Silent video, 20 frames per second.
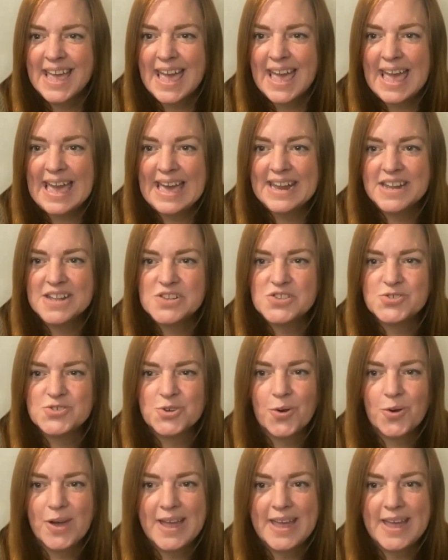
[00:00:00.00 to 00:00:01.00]
Anna
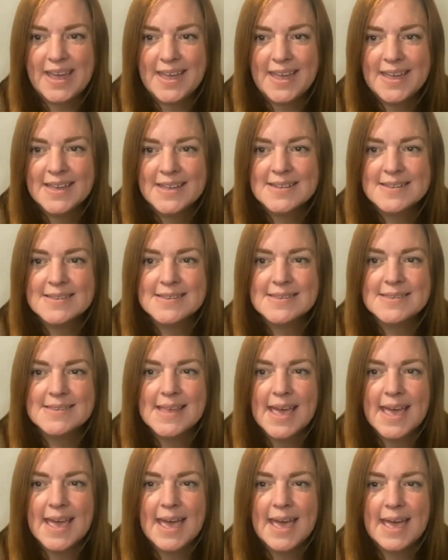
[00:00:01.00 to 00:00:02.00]
Joy
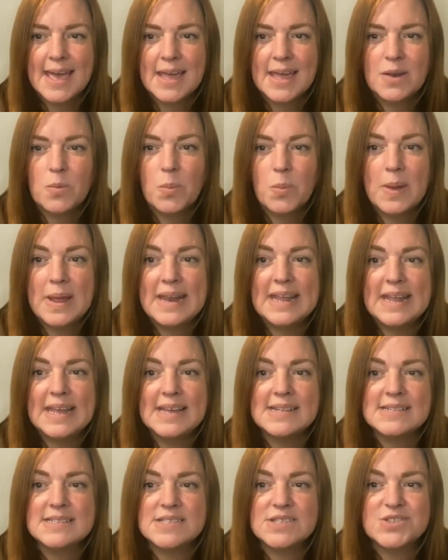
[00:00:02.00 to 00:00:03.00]
said when
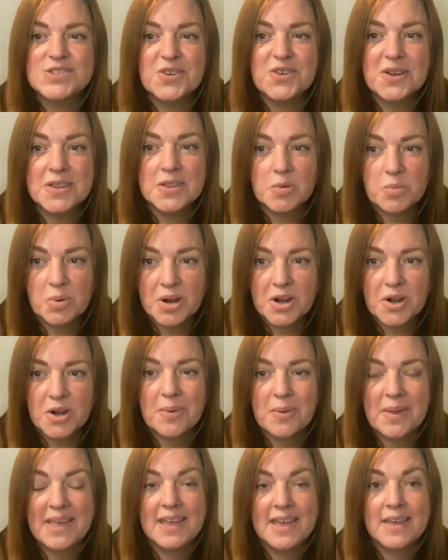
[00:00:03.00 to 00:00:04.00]
it's during the work
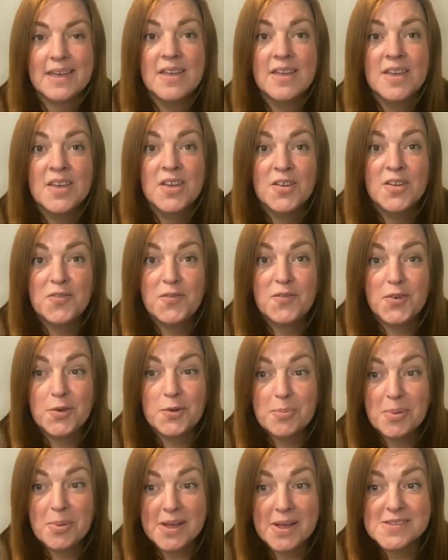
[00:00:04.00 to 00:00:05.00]
week,
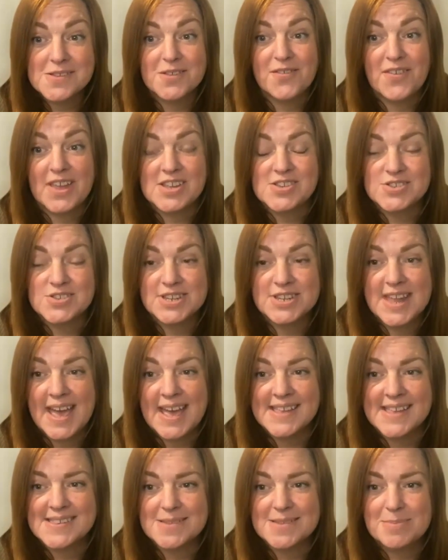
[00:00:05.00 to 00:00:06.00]
food preservation
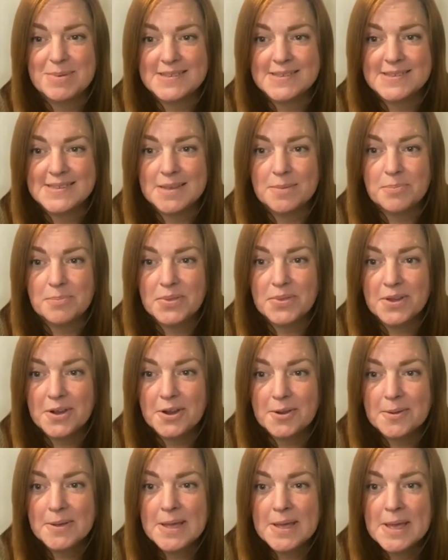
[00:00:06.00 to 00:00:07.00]
has to be simpler.